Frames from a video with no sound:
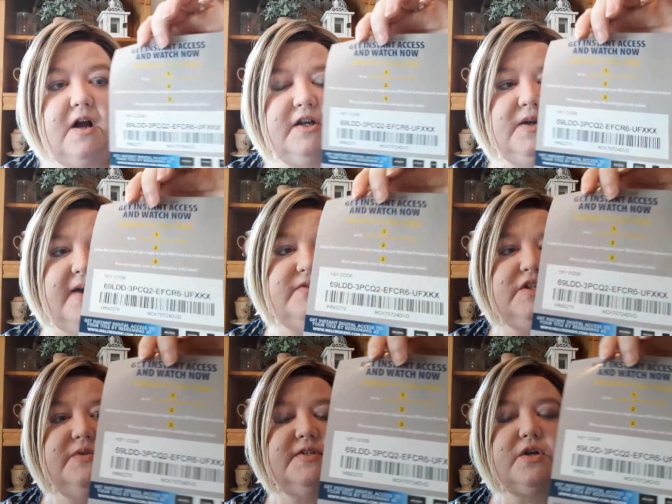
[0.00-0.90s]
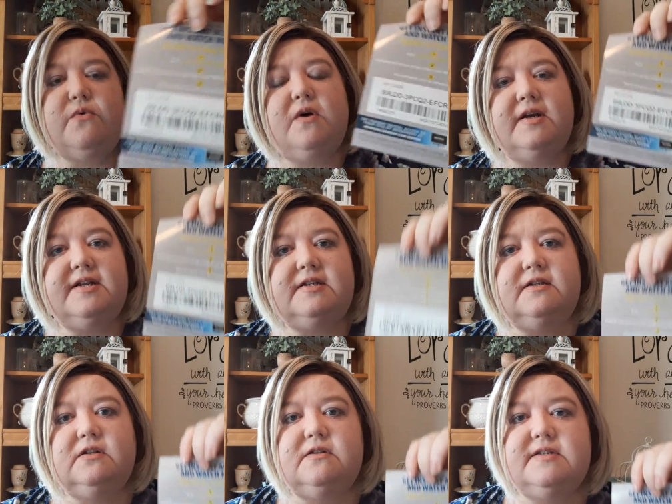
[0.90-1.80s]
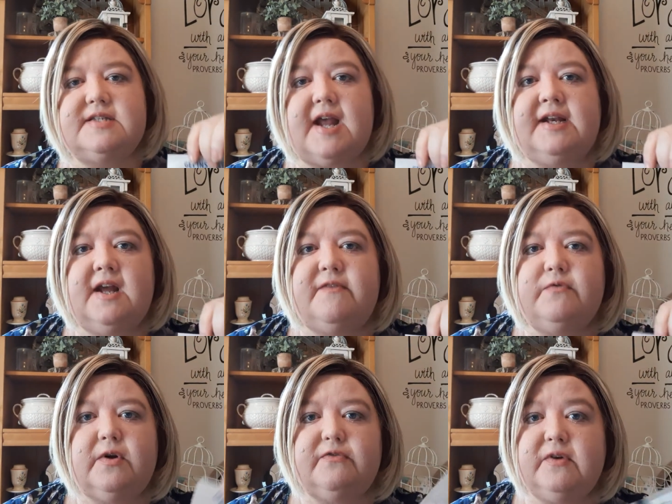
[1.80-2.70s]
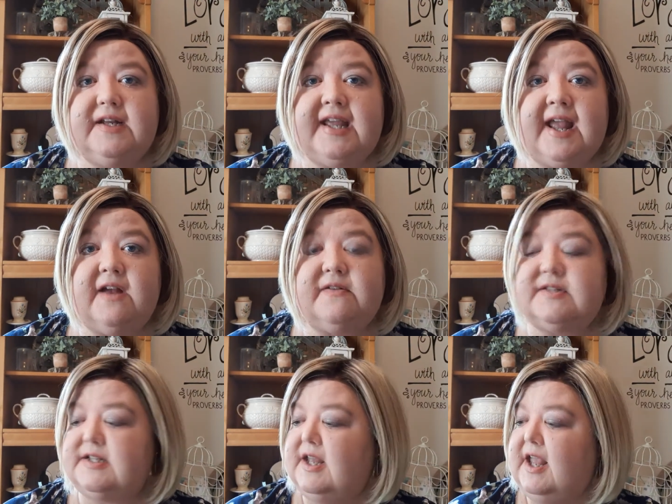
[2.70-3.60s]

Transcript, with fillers: All you have to do is go on and sign up for a free account,